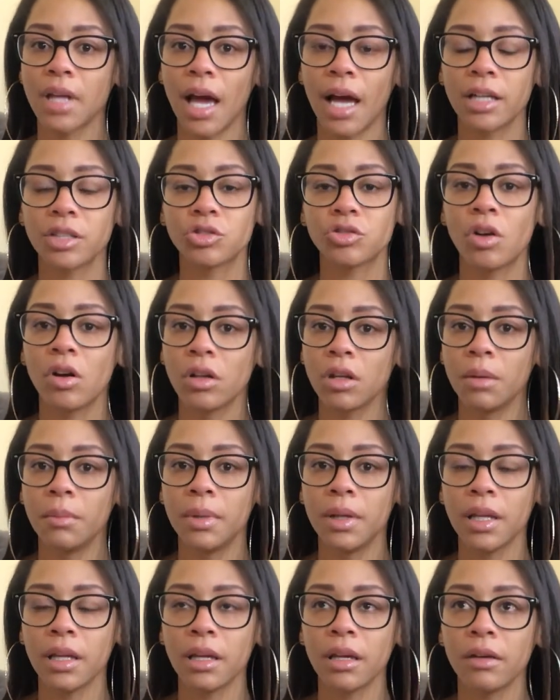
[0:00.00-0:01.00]
I strongly
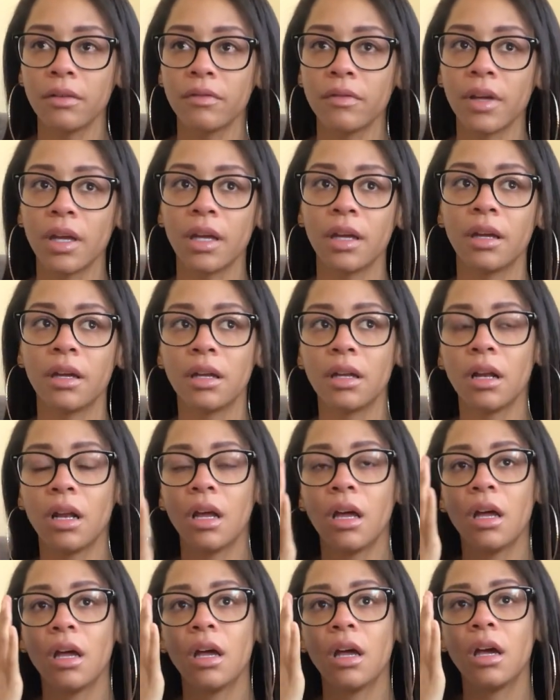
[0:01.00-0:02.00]
believe in
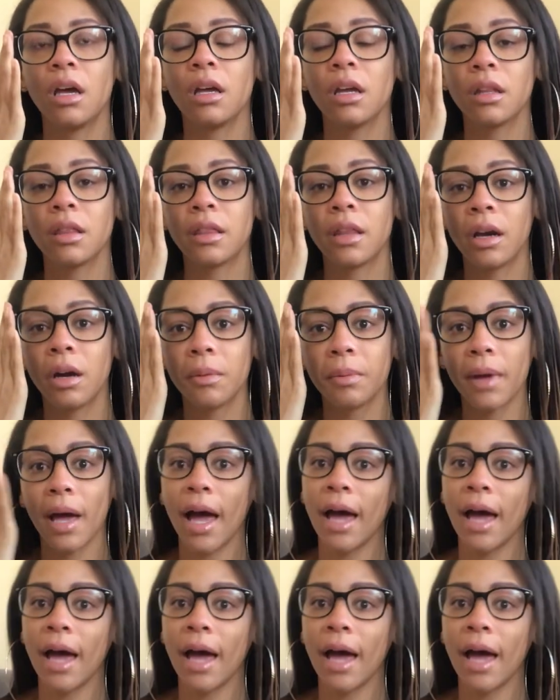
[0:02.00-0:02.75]
therapy.